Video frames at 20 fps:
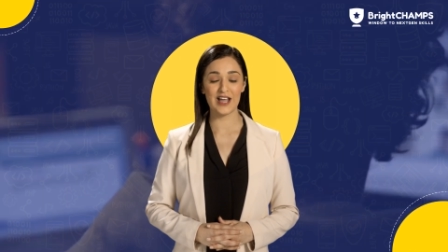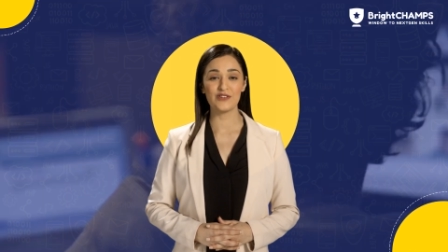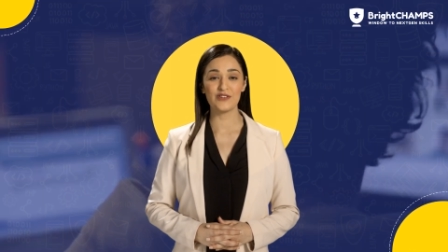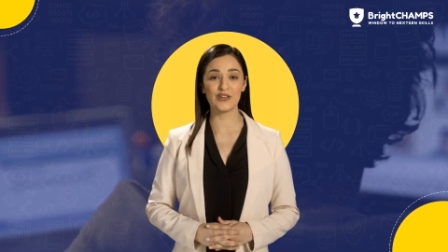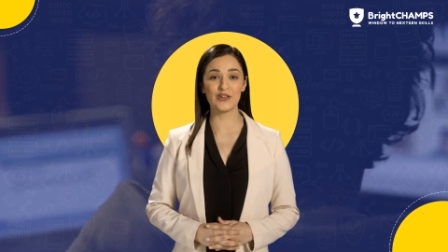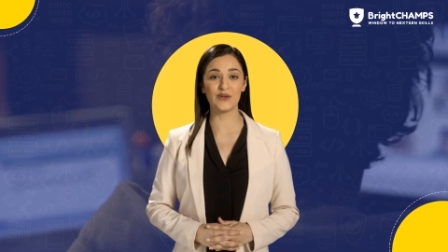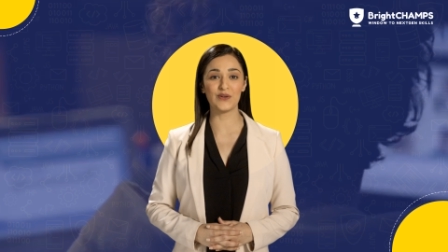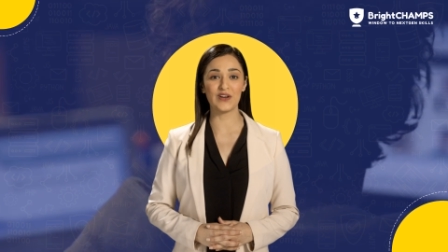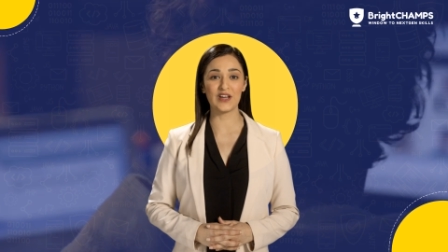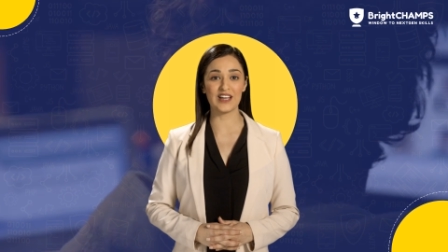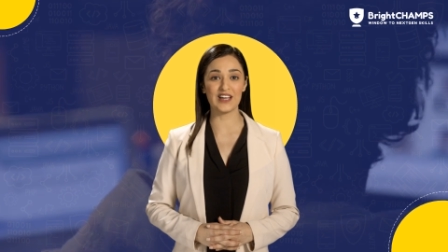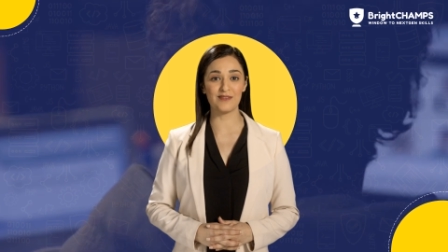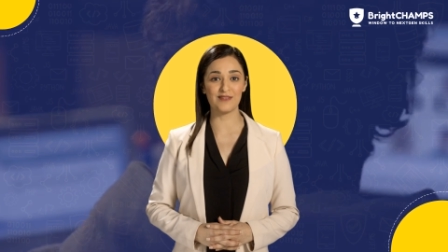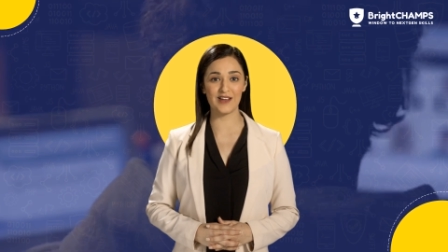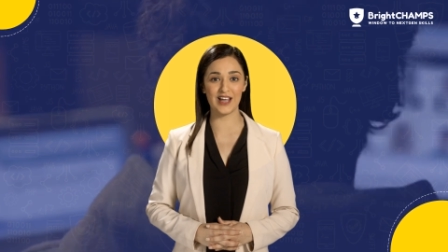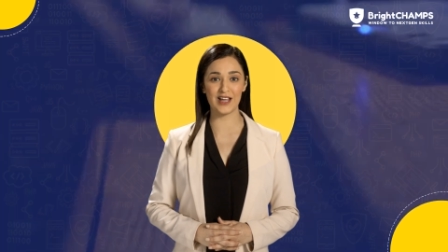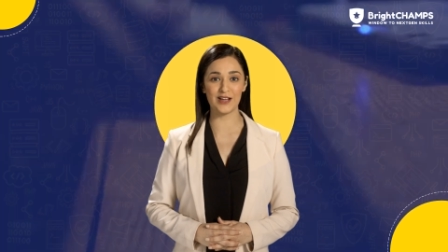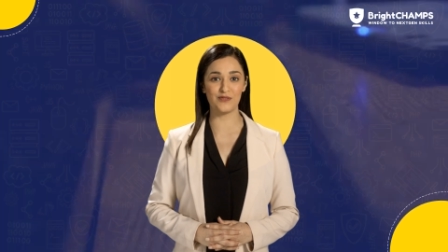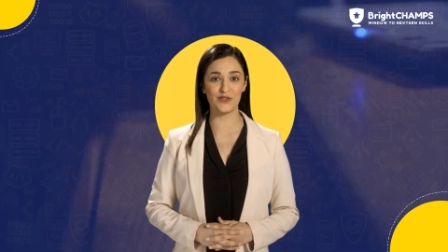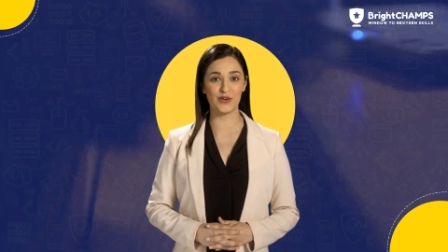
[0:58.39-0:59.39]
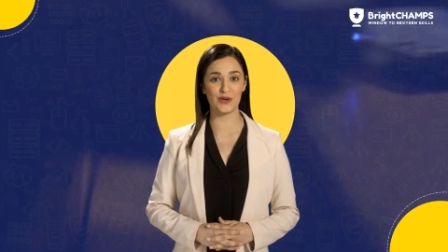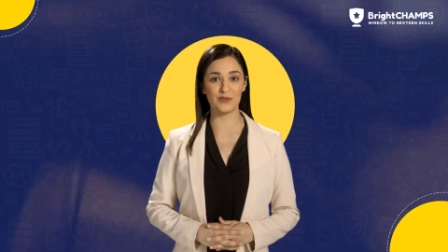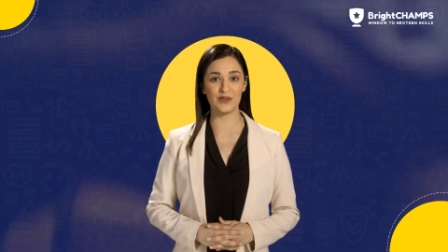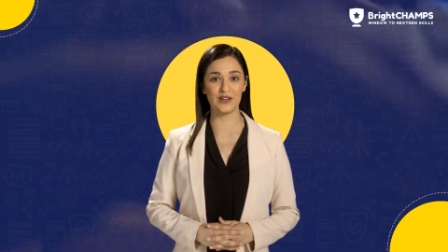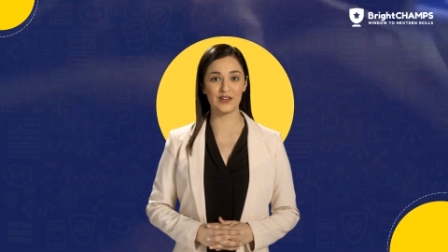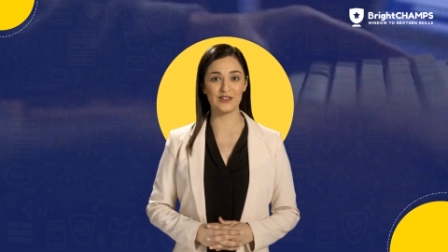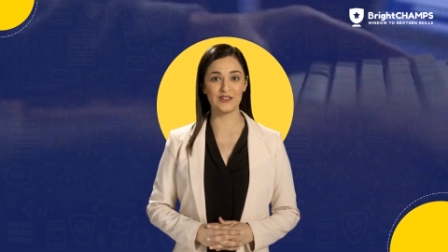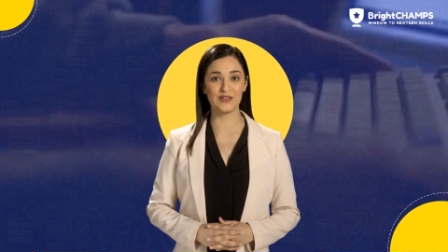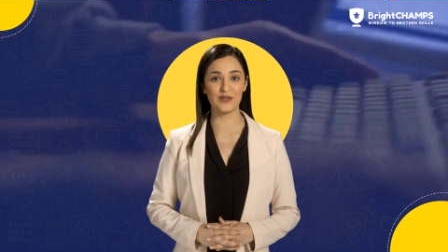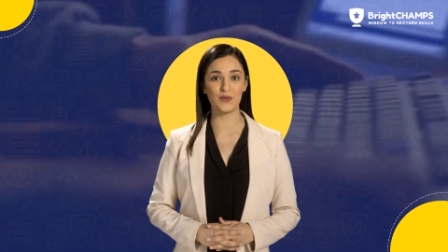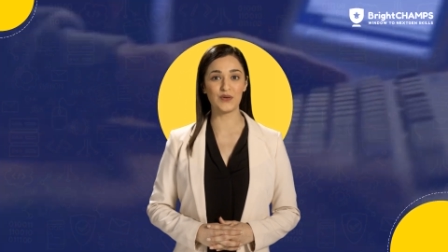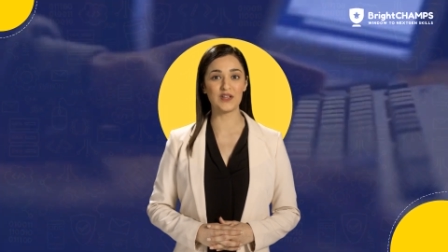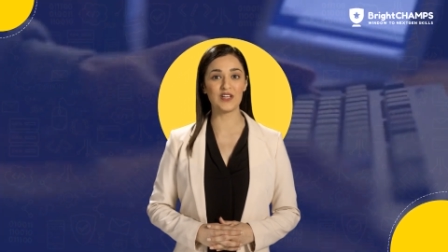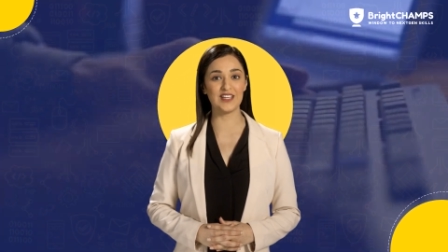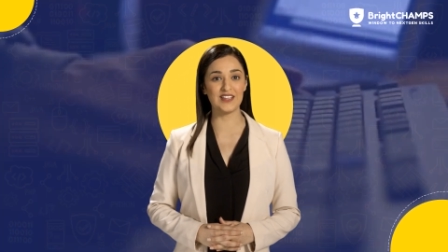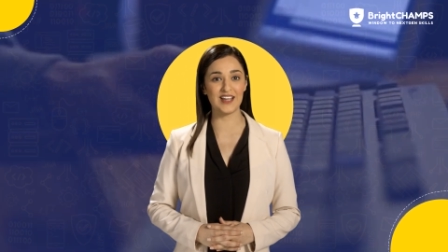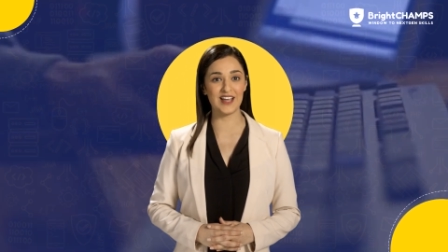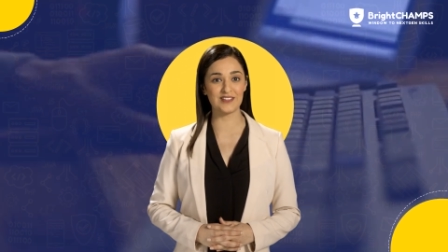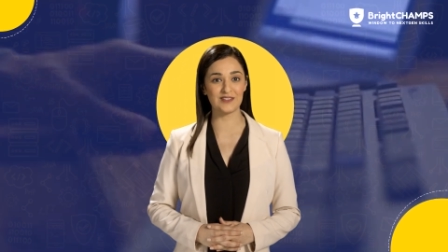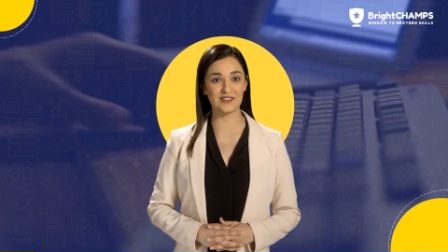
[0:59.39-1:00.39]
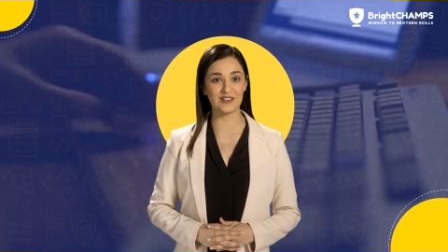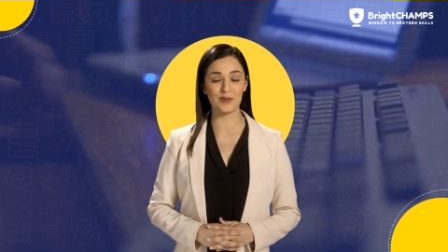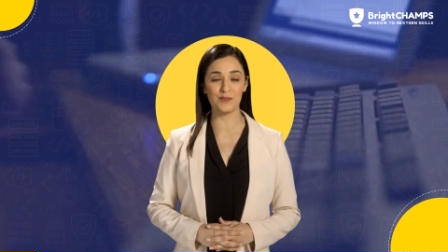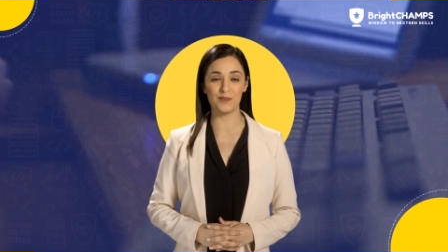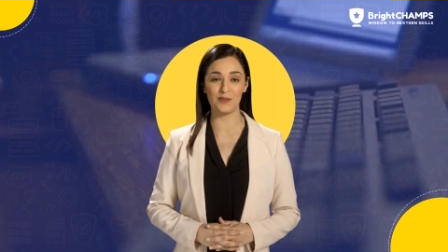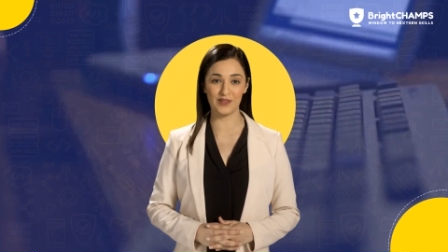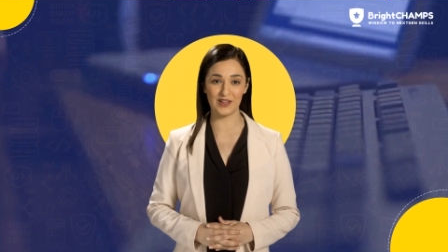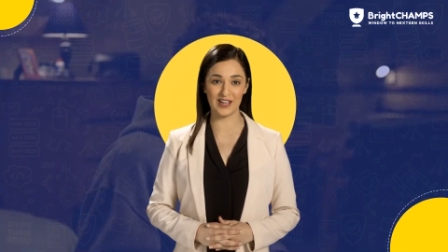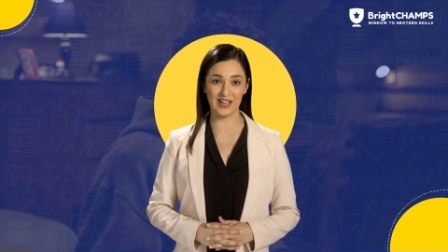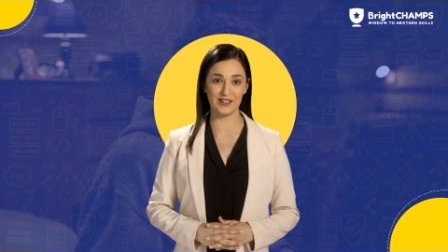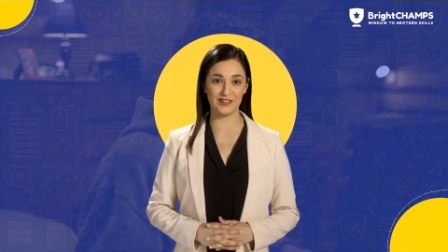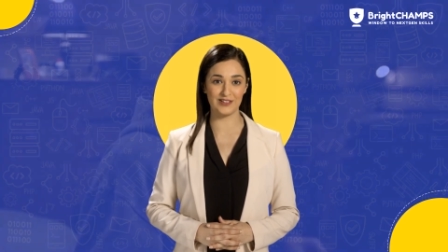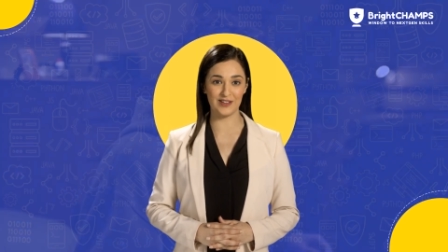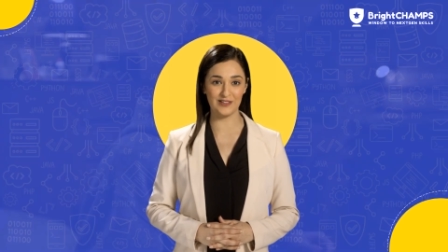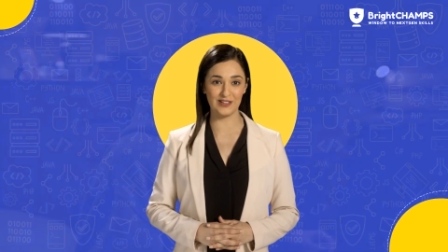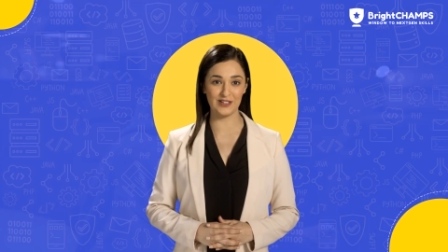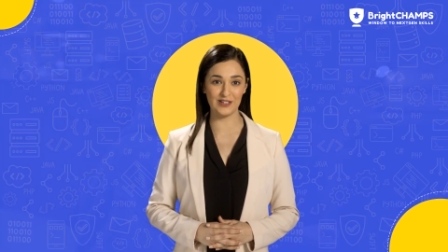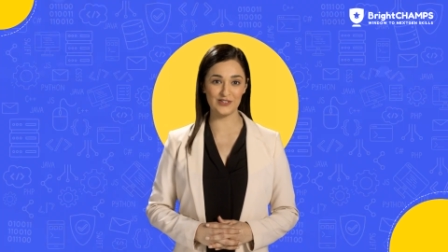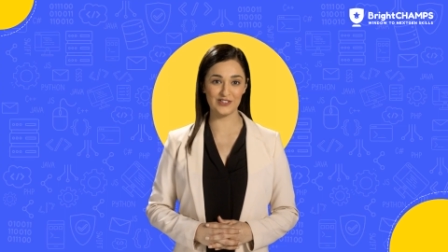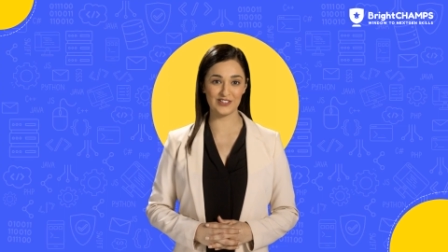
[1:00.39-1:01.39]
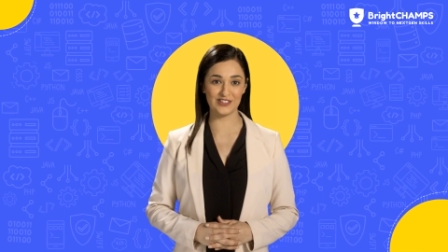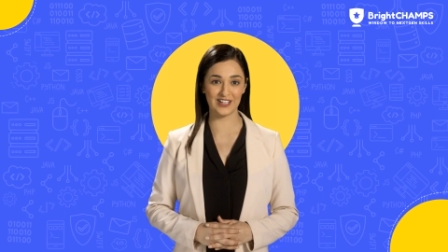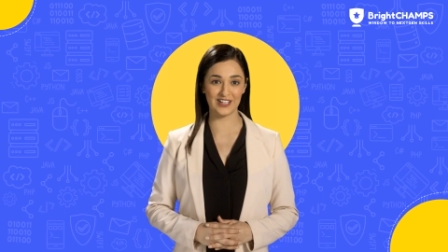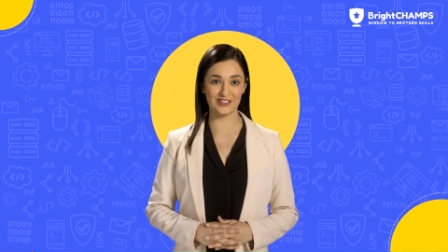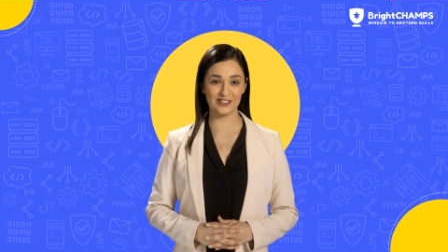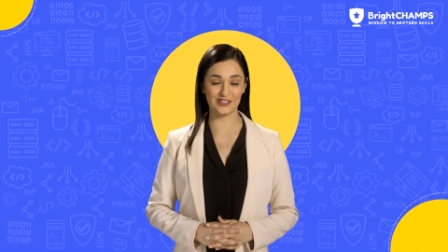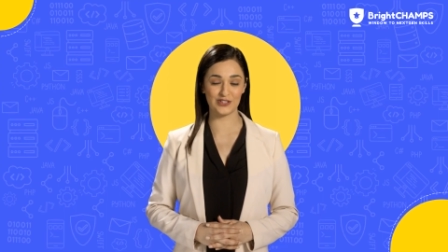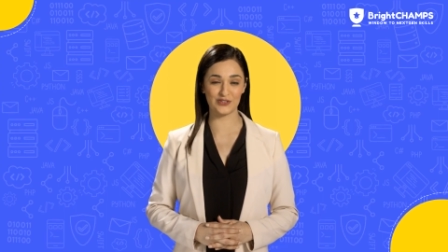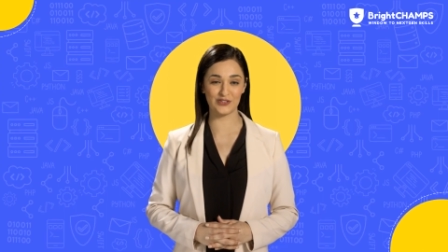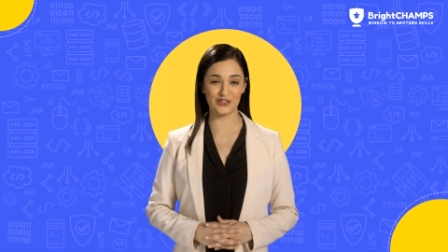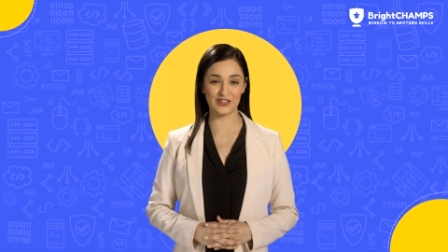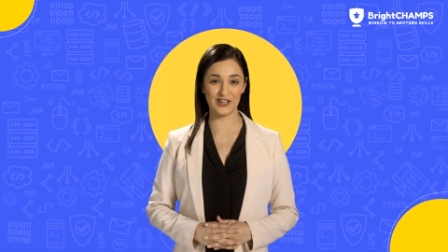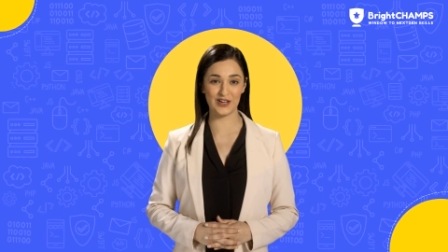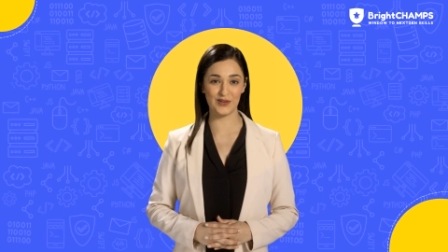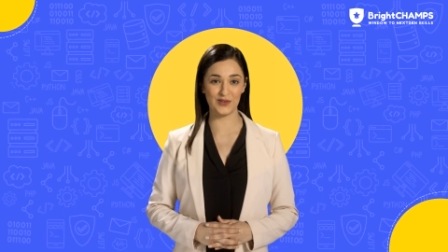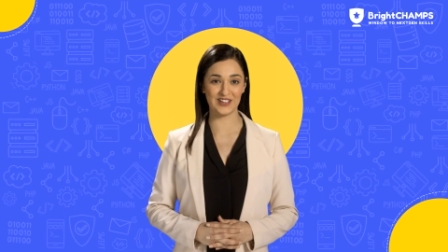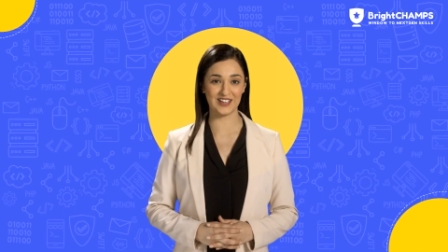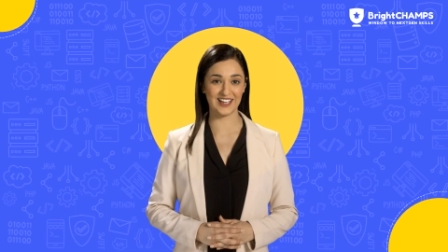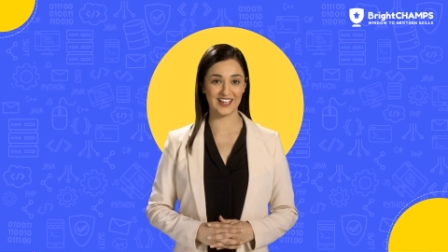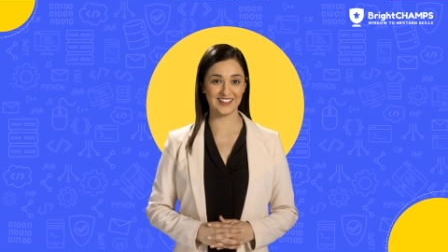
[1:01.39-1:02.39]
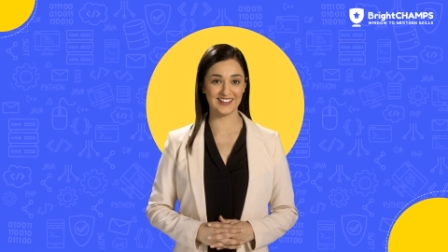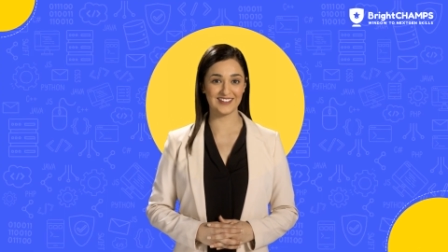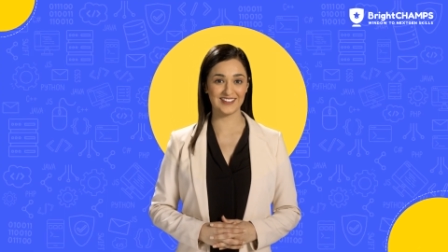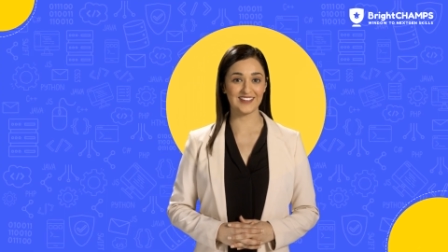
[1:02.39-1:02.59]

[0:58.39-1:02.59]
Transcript: out to create a platform that would connect people and revolutionize social networking.